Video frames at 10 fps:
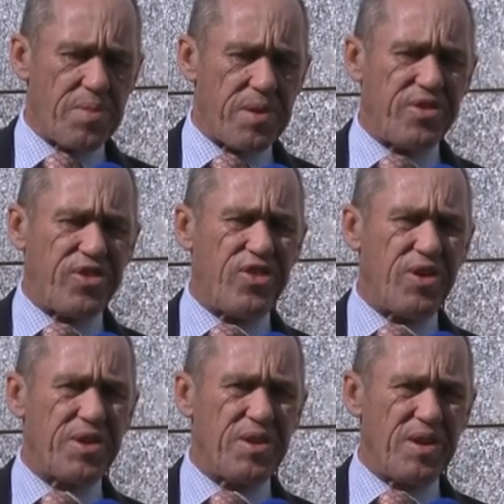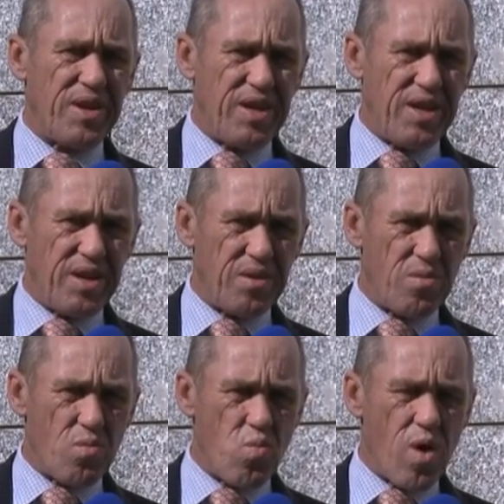there's certainly
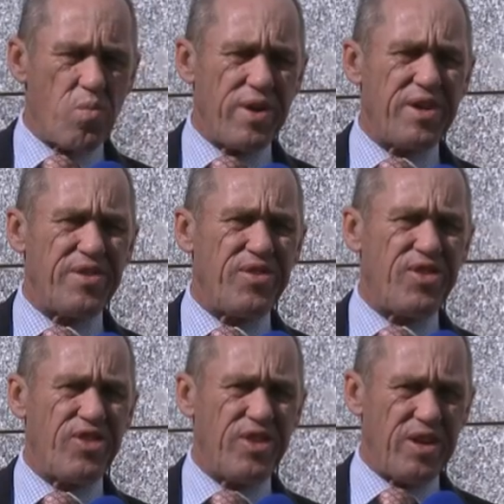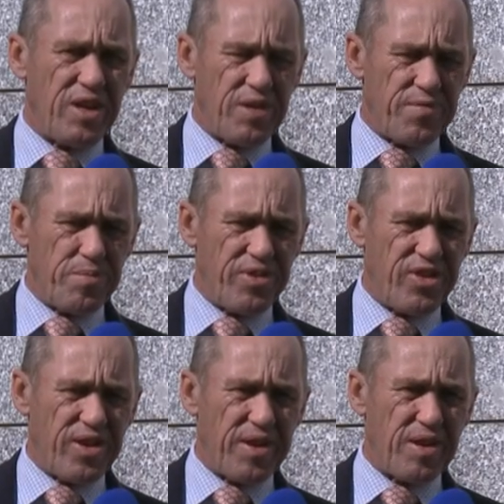what we can see from
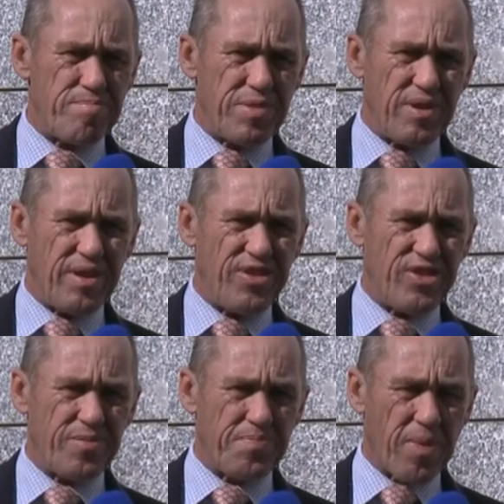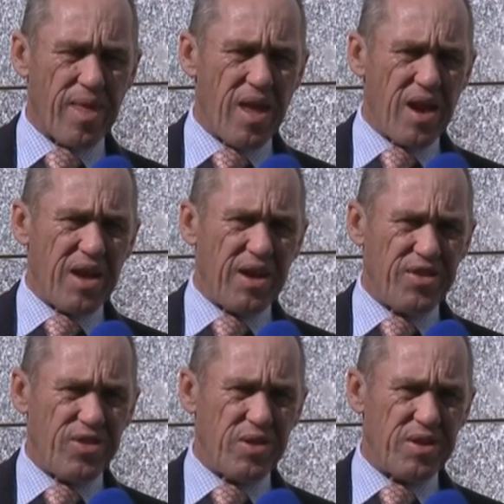studying peace
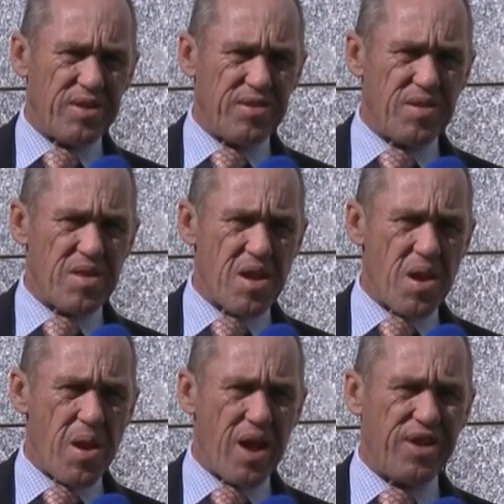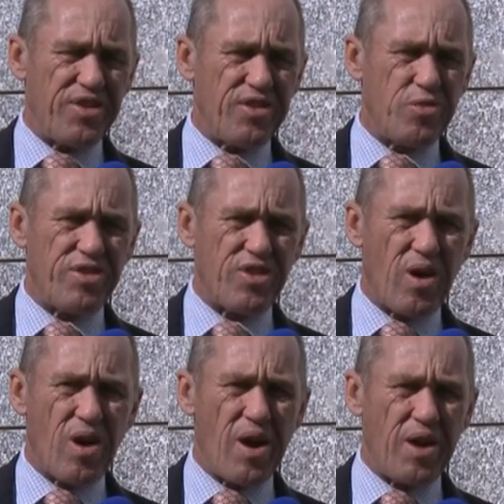is that nations which are
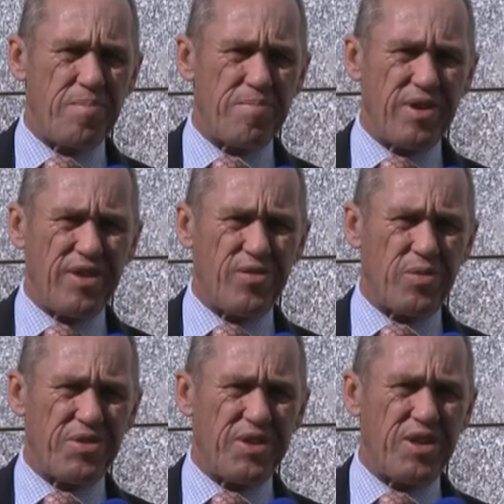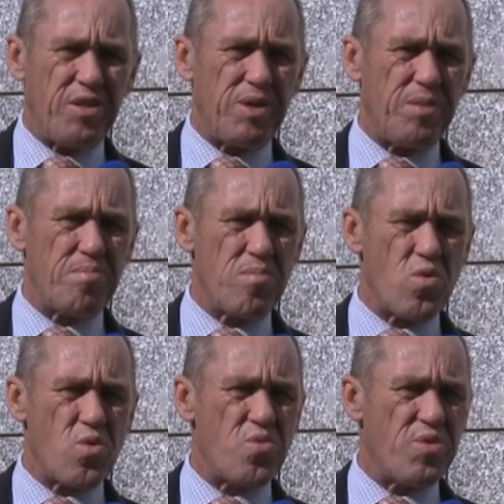highly peaceful tend to be
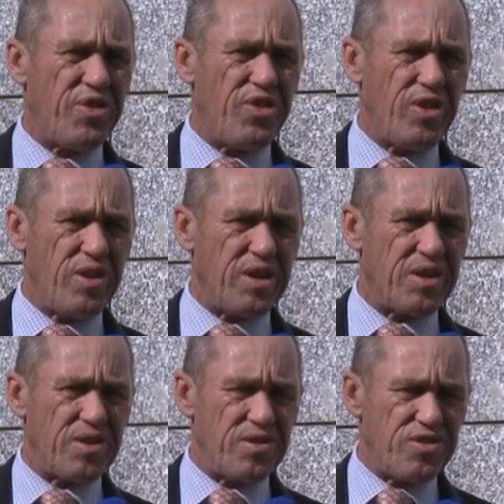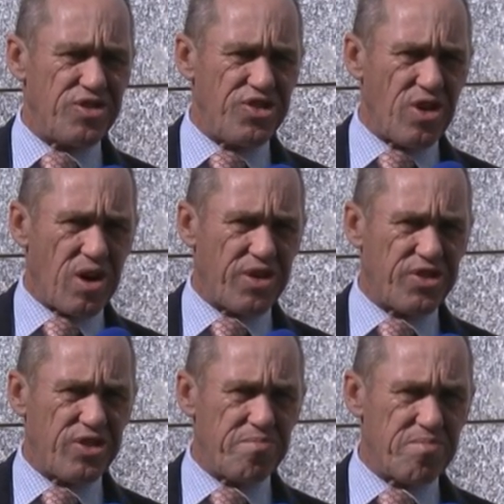more resilient to
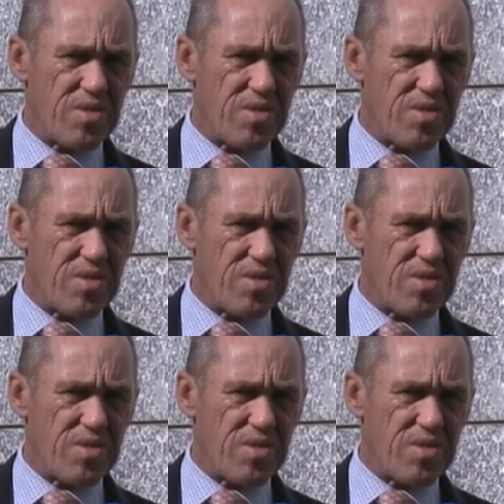shocks.